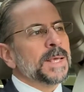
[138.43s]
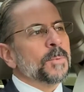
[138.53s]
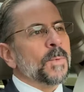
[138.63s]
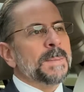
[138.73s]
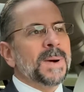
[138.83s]

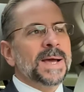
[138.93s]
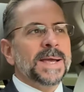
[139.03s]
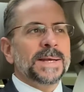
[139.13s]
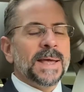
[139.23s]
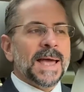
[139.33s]
We
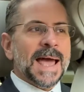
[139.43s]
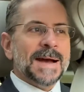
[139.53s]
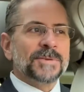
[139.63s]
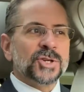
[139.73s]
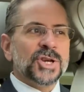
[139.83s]
might
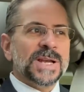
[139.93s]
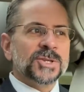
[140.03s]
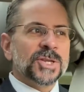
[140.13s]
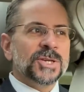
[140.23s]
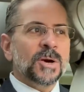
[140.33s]
have to change
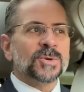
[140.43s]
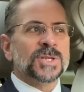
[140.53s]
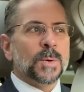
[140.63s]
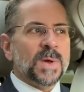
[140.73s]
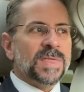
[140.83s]
the dose
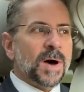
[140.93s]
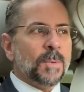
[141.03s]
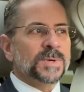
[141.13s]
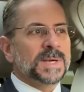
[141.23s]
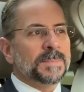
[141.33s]
that we thought
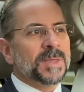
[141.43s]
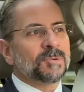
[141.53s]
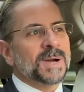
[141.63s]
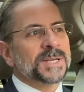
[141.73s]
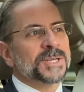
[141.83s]
was going to be the
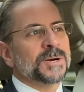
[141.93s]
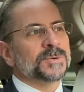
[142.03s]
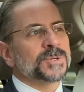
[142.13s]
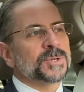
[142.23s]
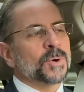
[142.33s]
right
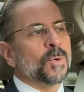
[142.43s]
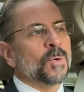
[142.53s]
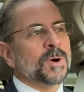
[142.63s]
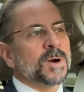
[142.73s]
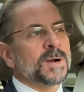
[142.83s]
dose,
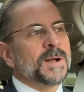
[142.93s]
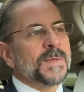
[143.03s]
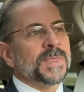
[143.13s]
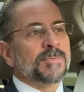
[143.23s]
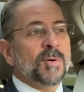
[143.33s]
or
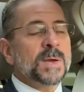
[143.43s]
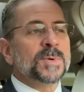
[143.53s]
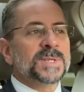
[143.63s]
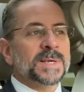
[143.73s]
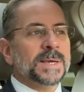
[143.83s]
the
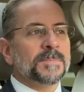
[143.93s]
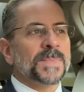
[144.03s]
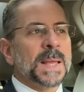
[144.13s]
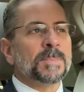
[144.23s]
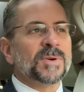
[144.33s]
frequency,
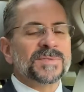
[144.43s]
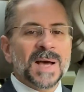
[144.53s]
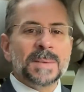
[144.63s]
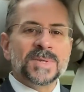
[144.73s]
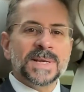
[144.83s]
number of
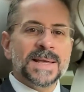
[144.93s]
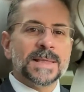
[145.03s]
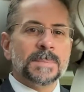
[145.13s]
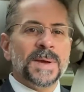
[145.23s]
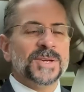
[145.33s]
times a day that
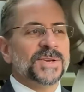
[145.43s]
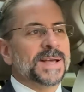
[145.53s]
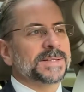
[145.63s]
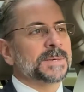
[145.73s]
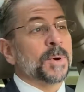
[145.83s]
the patient
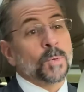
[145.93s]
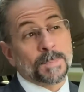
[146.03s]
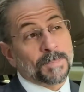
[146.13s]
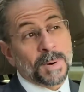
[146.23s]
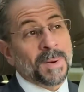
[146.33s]
has to, or
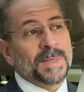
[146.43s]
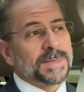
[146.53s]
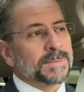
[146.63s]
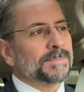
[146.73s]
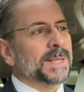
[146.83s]
per month,
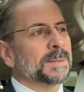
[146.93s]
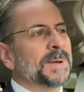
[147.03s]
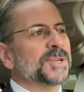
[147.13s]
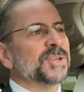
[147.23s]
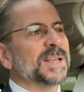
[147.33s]
that the
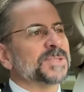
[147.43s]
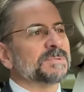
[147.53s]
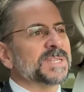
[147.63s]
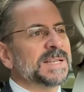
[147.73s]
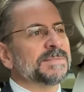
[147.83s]
patient has to
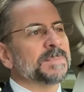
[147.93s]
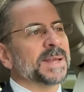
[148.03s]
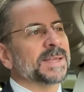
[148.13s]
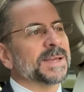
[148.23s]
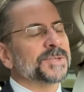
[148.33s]
receive the
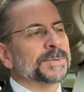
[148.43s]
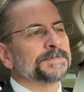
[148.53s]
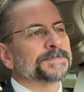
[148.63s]
medication.